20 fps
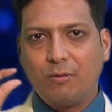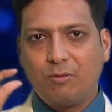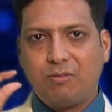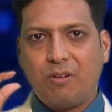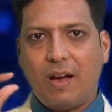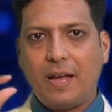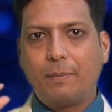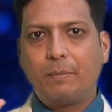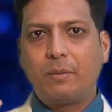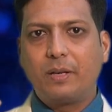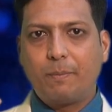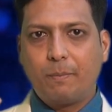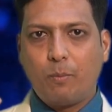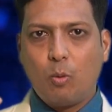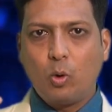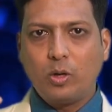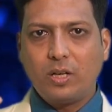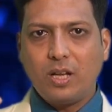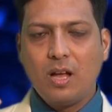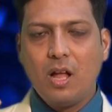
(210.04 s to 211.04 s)
fiber
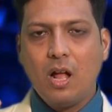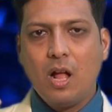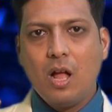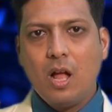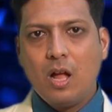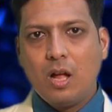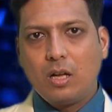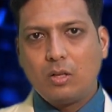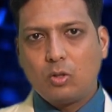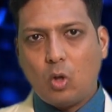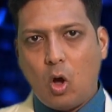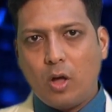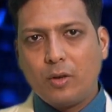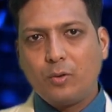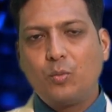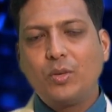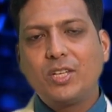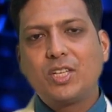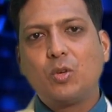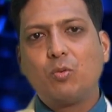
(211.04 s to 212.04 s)
port
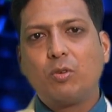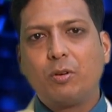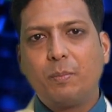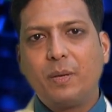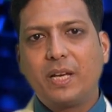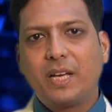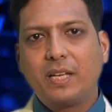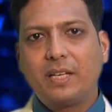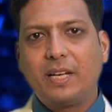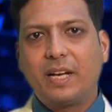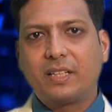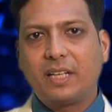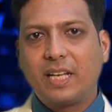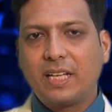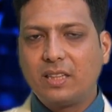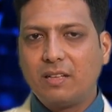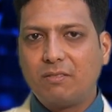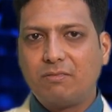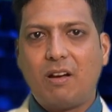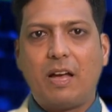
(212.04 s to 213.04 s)
on which you would be
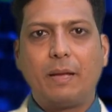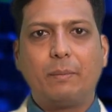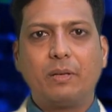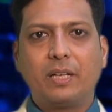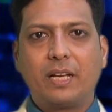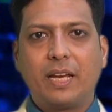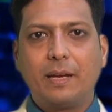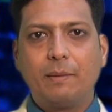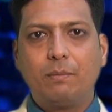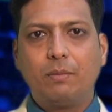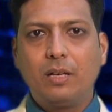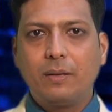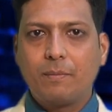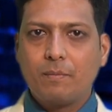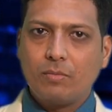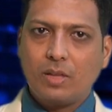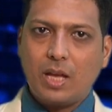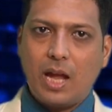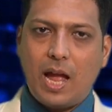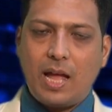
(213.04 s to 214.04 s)
connecting the fiber cable,
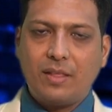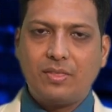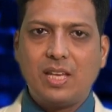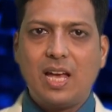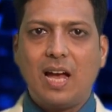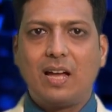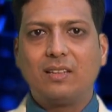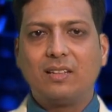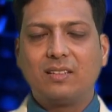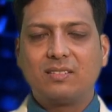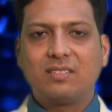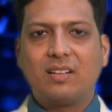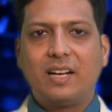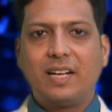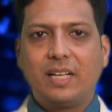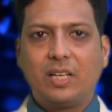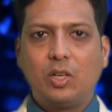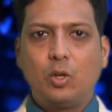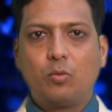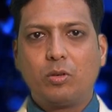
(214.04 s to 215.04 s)
and the other
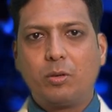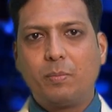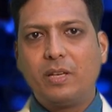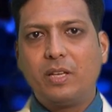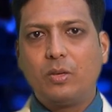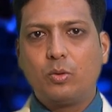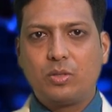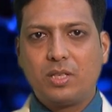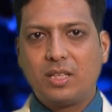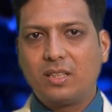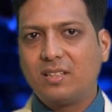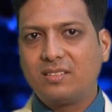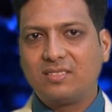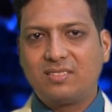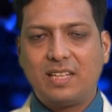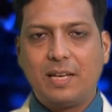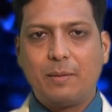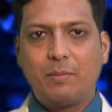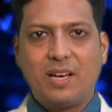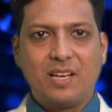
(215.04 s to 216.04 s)
side you would be using the
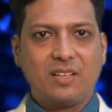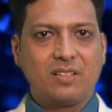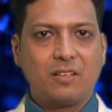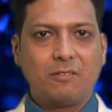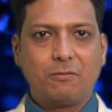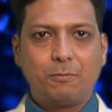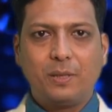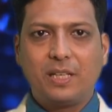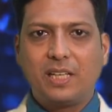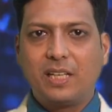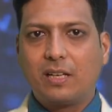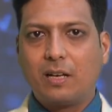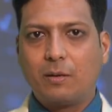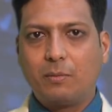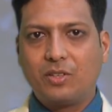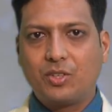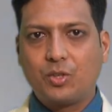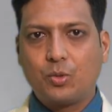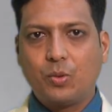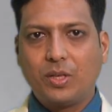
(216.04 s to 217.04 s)
same SFP
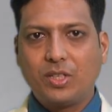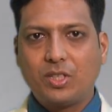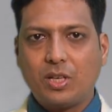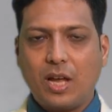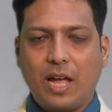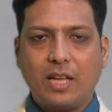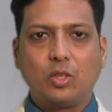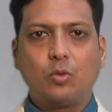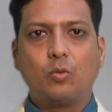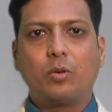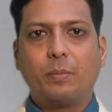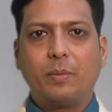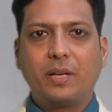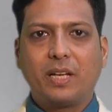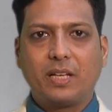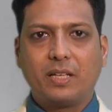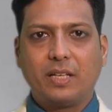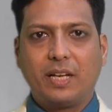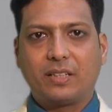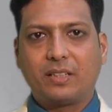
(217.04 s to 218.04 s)
gigabit switch and you would be
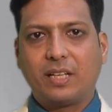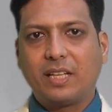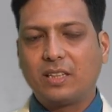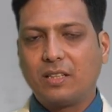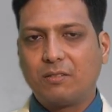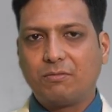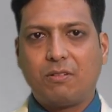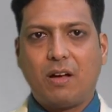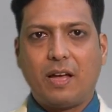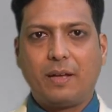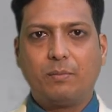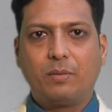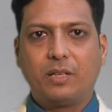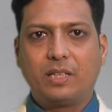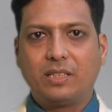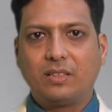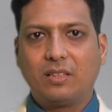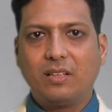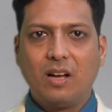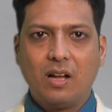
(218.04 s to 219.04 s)
connecting the fiber
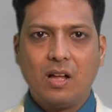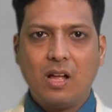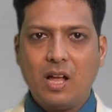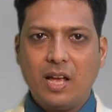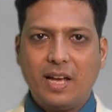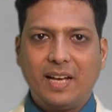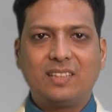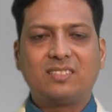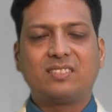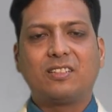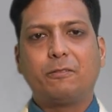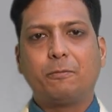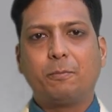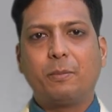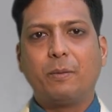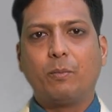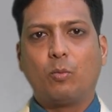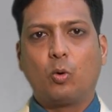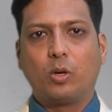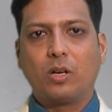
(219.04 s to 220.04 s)
in the
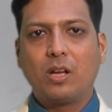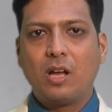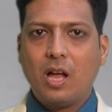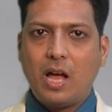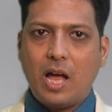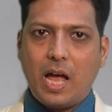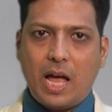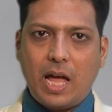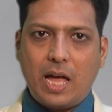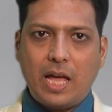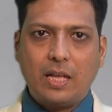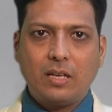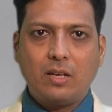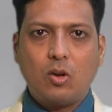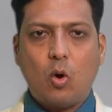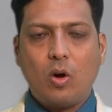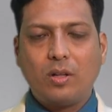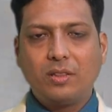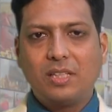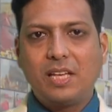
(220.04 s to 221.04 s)
SFP mode. And
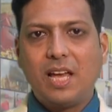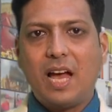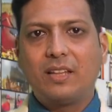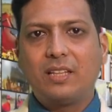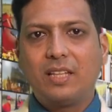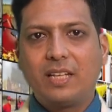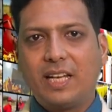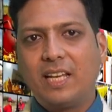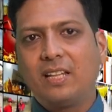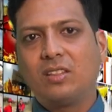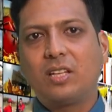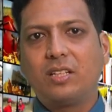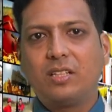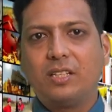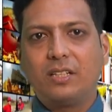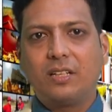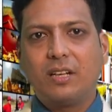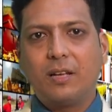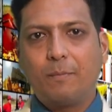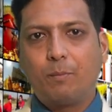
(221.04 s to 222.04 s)
on the other
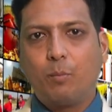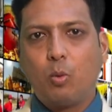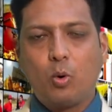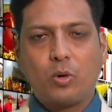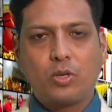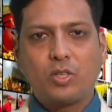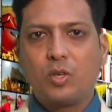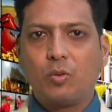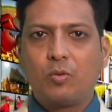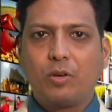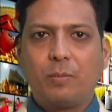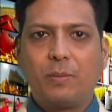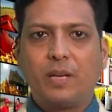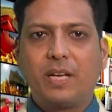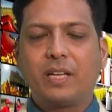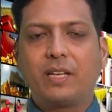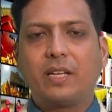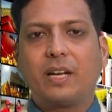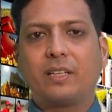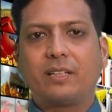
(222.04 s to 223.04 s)
Ethernet ports you would be
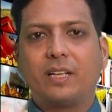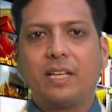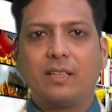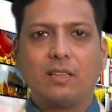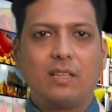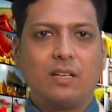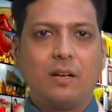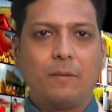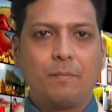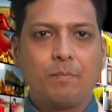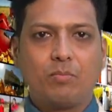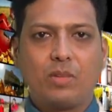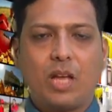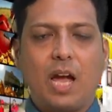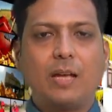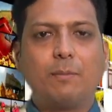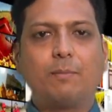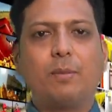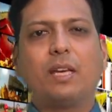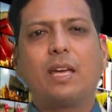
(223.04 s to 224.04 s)
connecting the
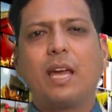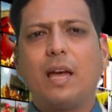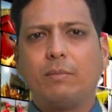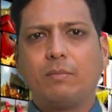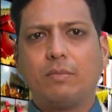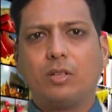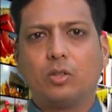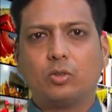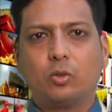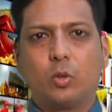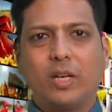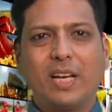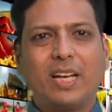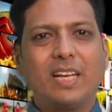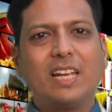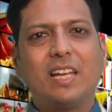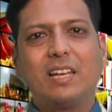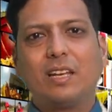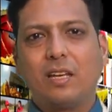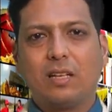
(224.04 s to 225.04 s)
IP cameras or
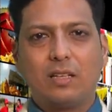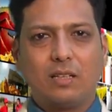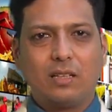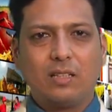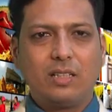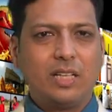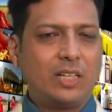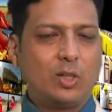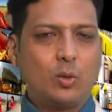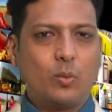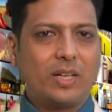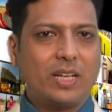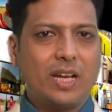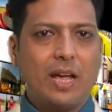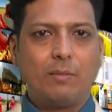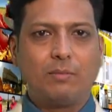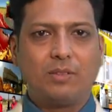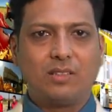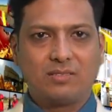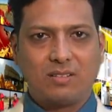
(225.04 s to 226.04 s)
any network
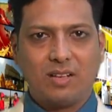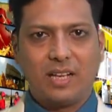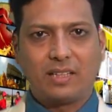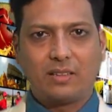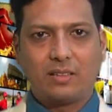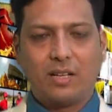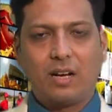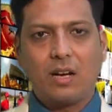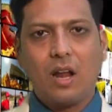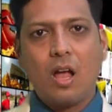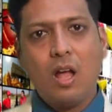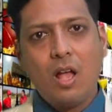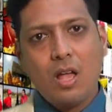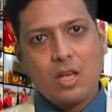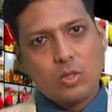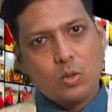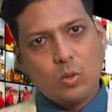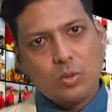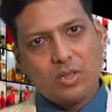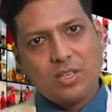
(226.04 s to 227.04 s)
cameras like that.
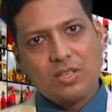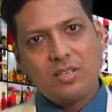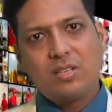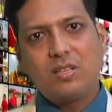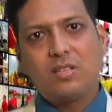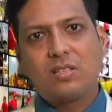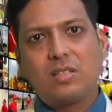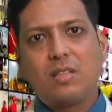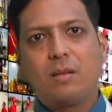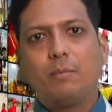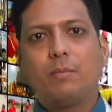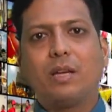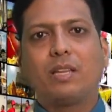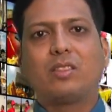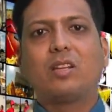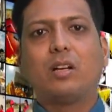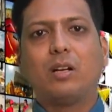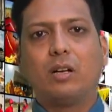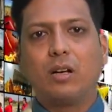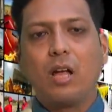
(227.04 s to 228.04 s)
So this is the
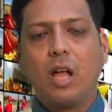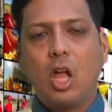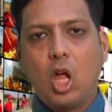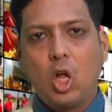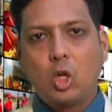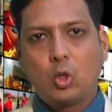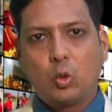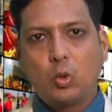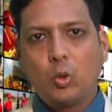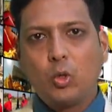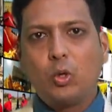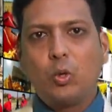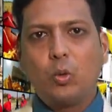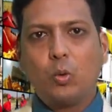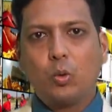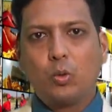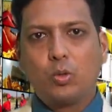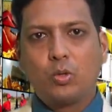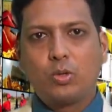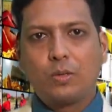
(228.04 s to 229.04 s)
method to
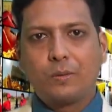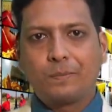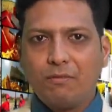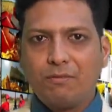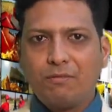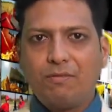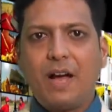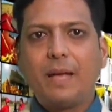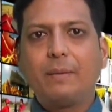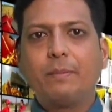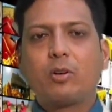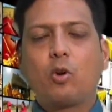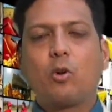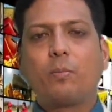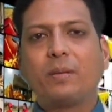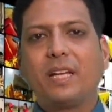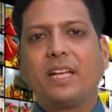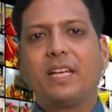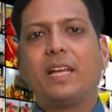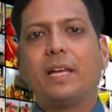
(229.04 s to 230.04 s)
use fiber
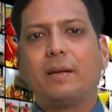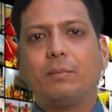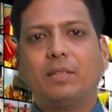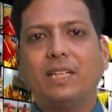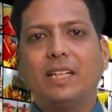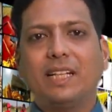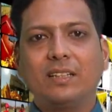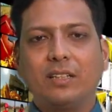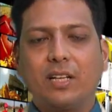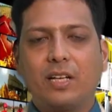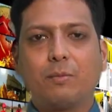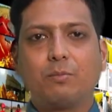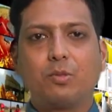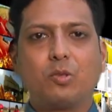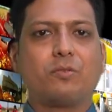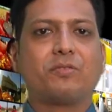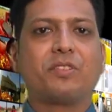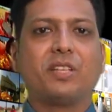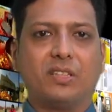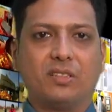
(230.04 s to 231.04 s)
optic cable in terms
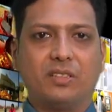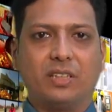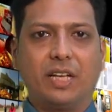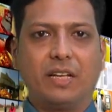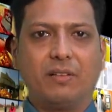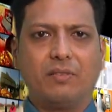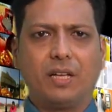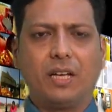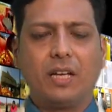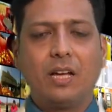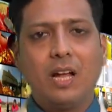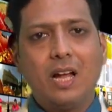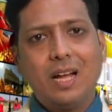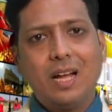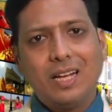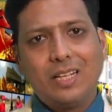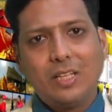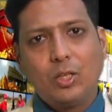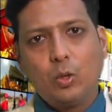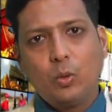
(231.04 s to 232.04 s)
of CCTV.
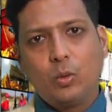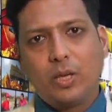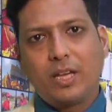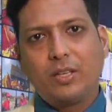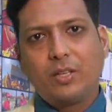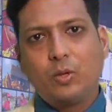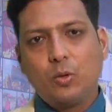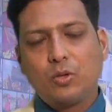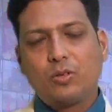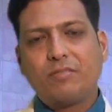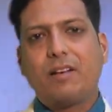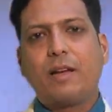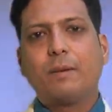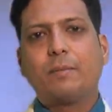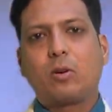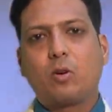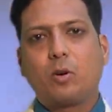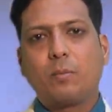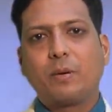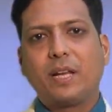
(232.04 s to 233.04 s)
You can use
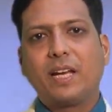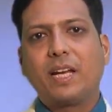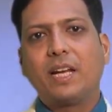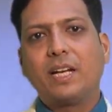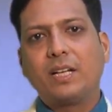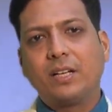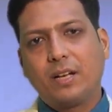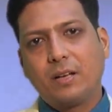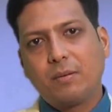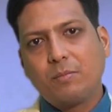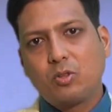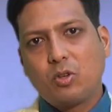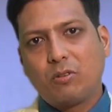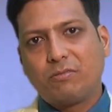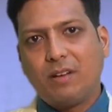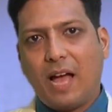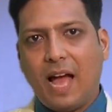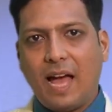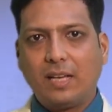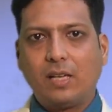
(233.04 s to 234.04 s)
fiber optic in terms
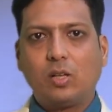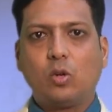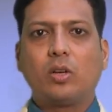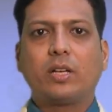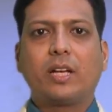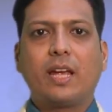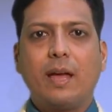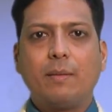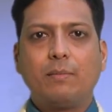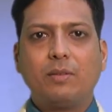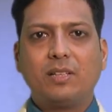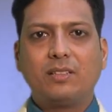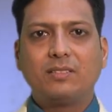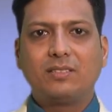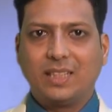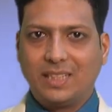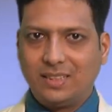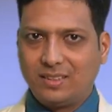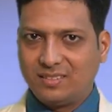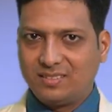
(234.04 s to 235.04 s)
of analog cameras
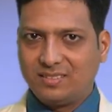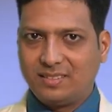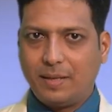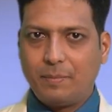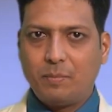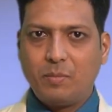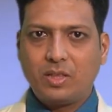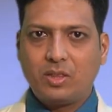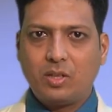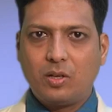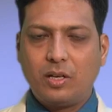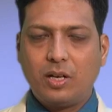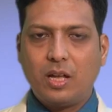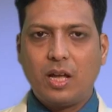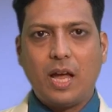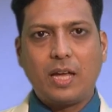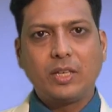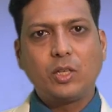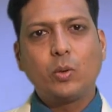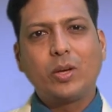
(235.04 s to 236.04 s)
in the same method,
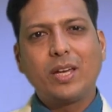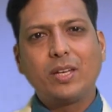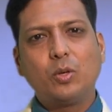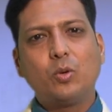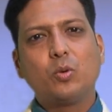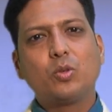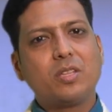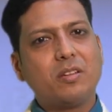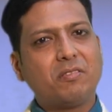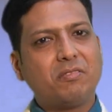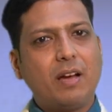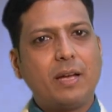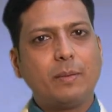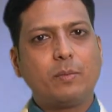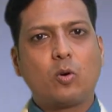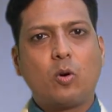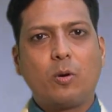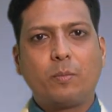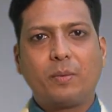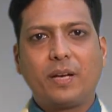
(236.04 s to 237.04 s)
and you can use the
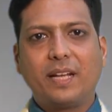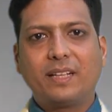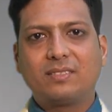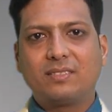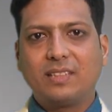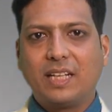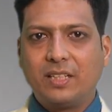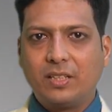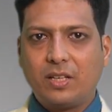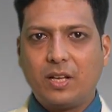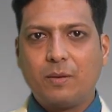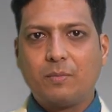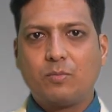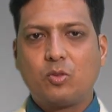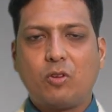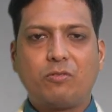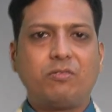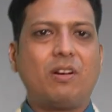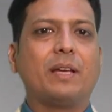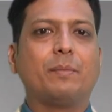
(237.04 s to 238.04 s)
fiber optics in terms
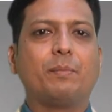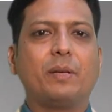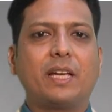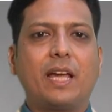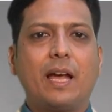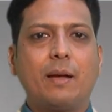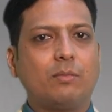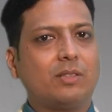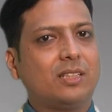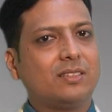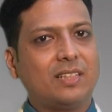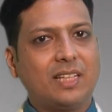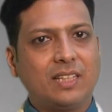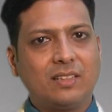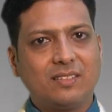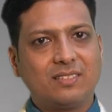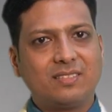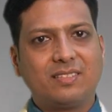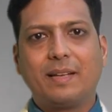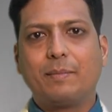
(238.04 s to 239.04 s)
of IP cameras in
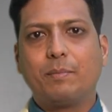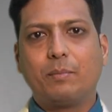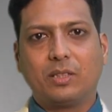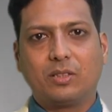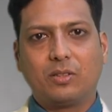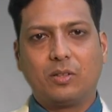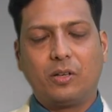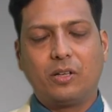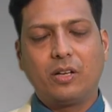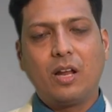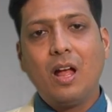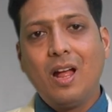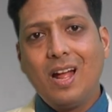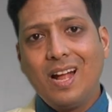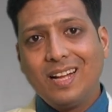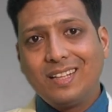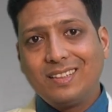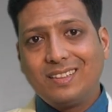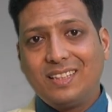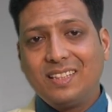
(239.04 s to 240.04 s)
the same method.
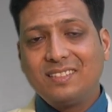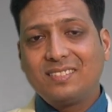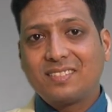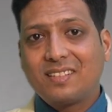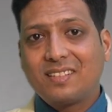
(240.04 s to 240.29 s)
This